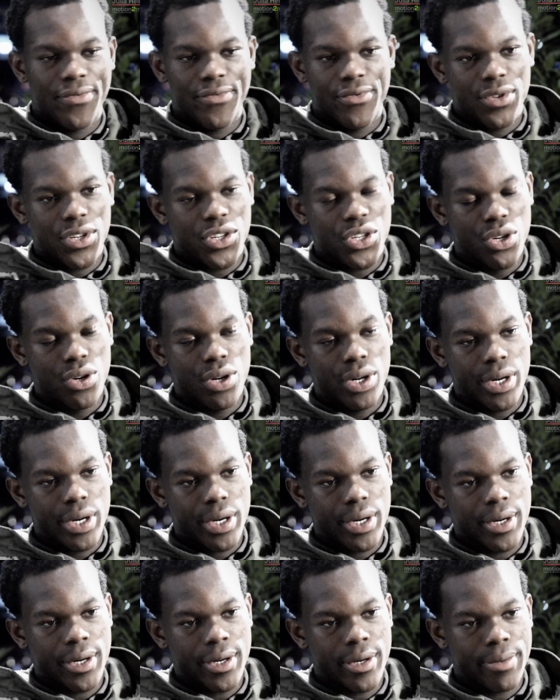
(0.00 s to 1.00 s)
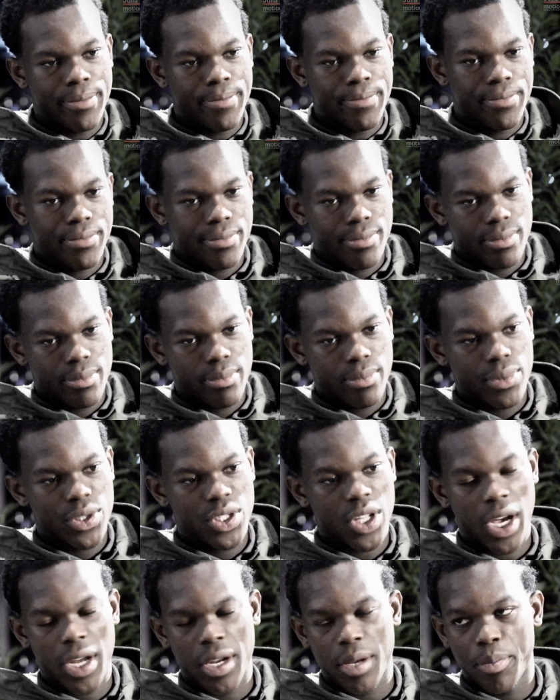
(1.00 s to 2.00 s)
for sure,
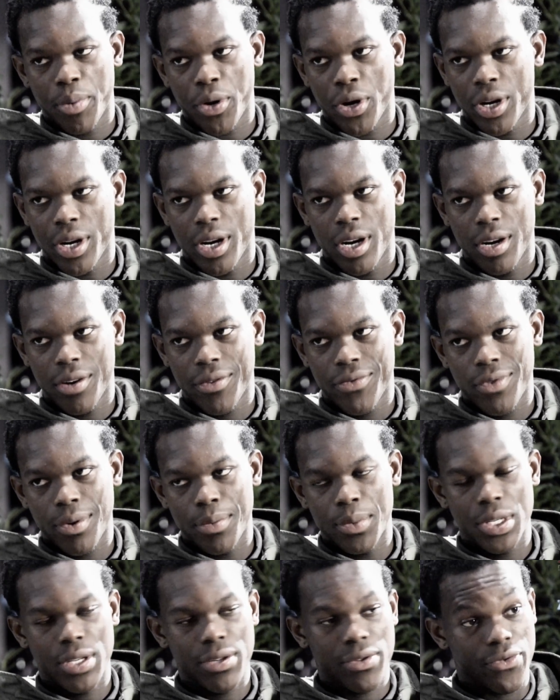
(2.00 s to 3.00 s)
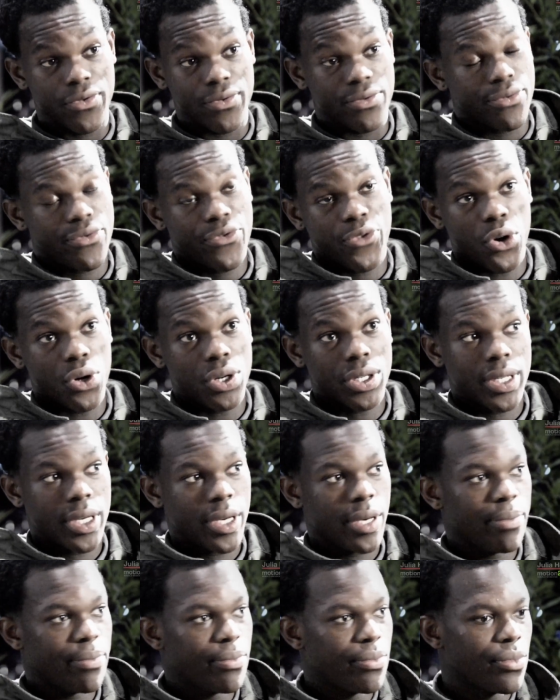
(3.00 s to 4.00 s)
starting point guard for a
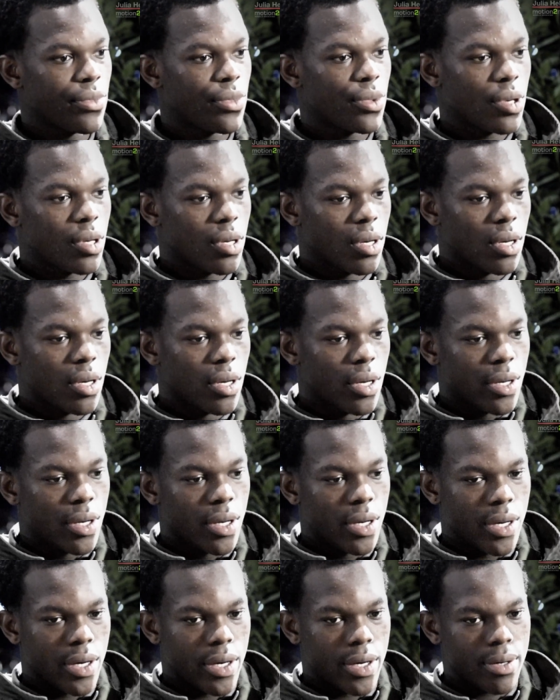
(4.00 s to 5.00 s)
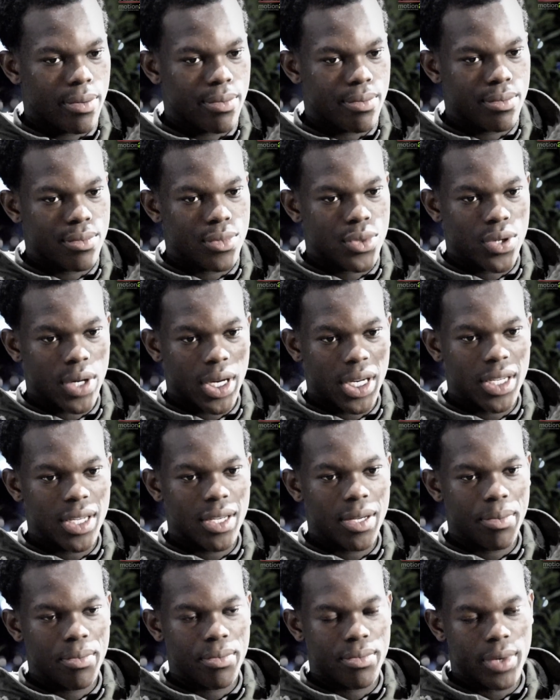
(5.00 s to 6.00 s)
team. Try to
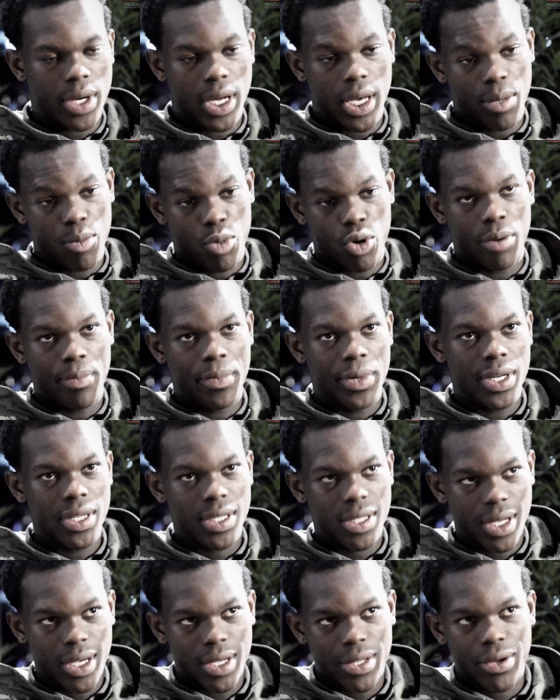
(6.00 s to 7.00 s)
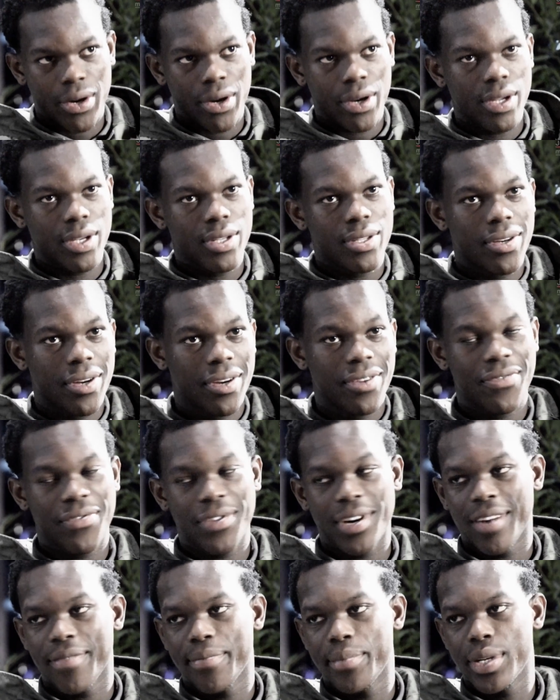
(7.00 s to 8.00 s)
give more minutes, 30,
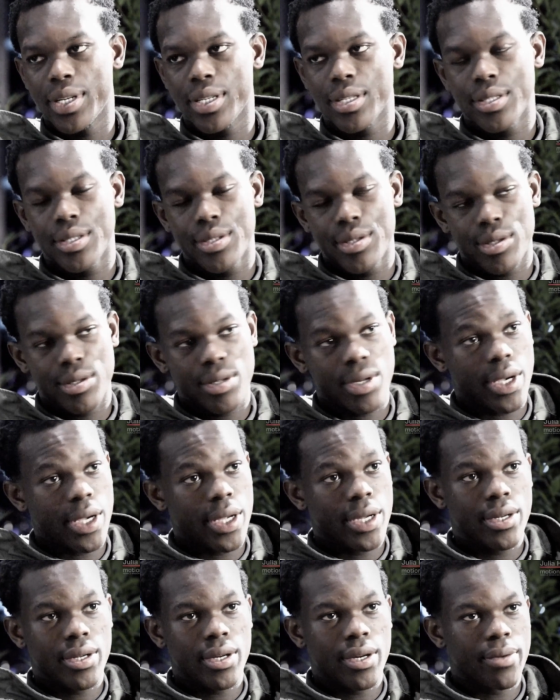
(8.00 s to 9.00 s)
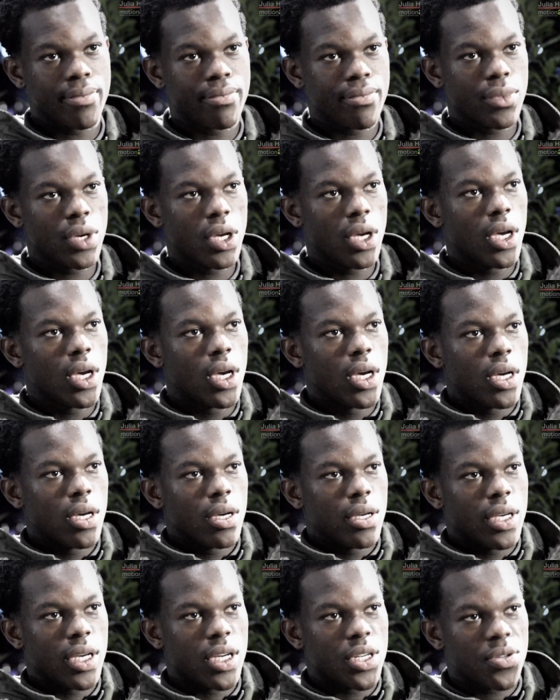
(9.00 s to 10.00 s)
35 minutes, and
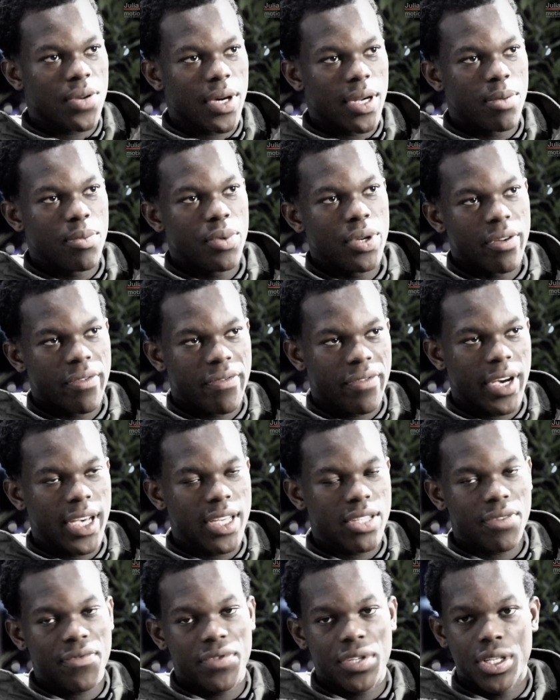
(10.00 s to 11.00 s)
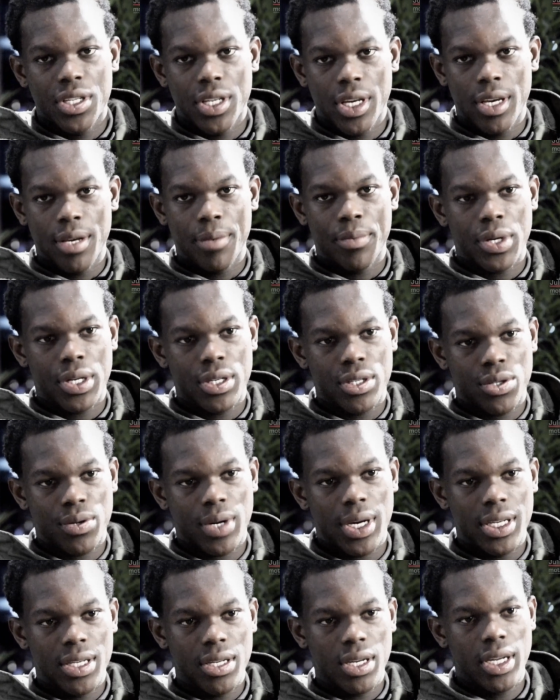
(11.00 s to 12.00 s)
yeah, try to be the face of the team and
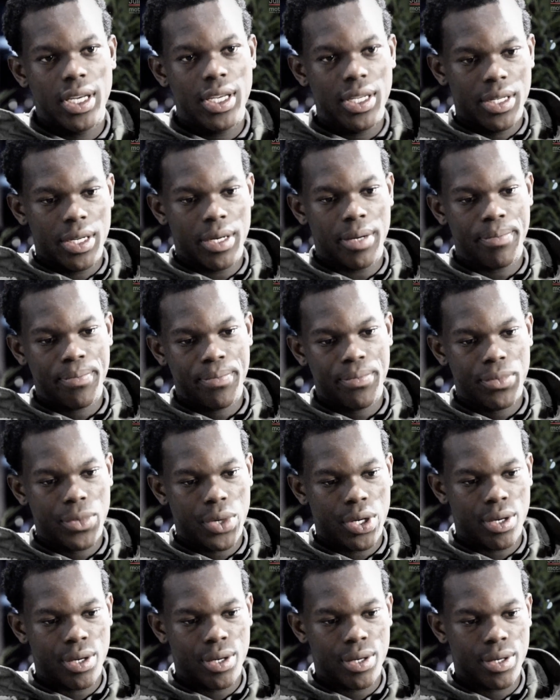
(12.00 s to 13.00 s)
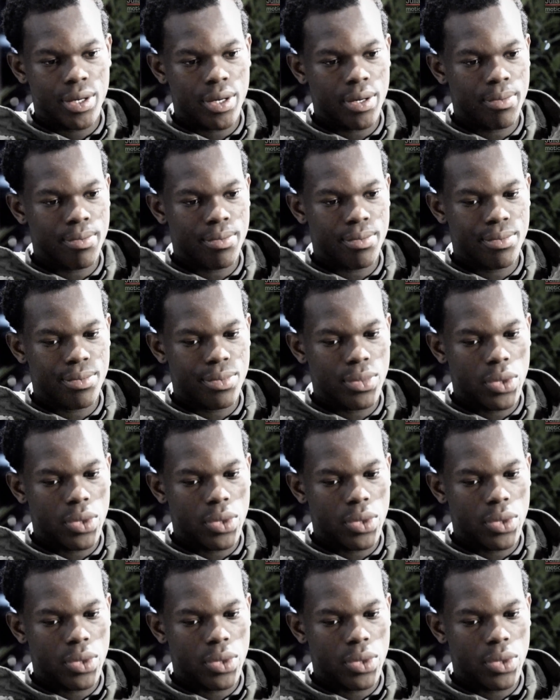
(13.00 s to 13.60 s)
try to lead them. And